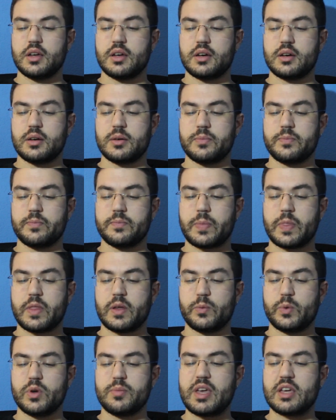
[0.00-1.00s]

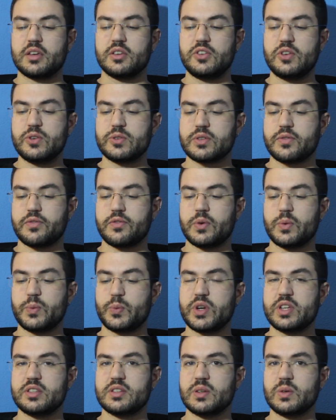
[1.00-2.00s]
We make use of the
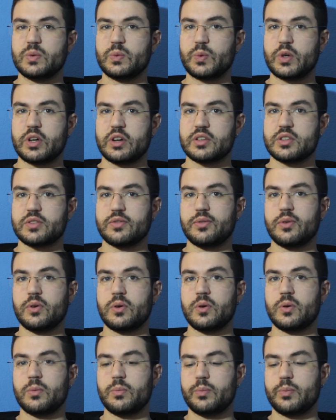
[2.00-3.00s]
written word
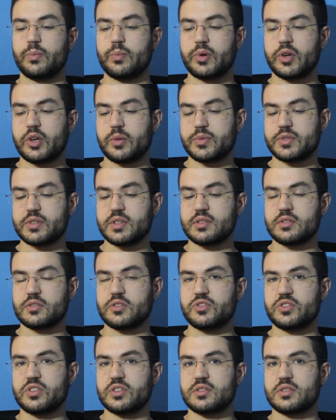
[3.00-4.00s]
for purposes
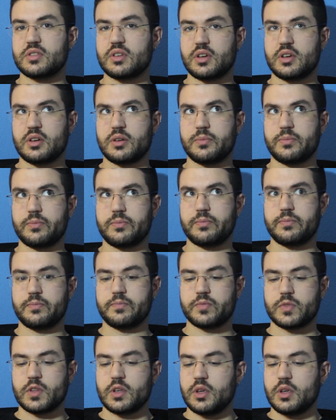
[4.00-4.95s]
such as to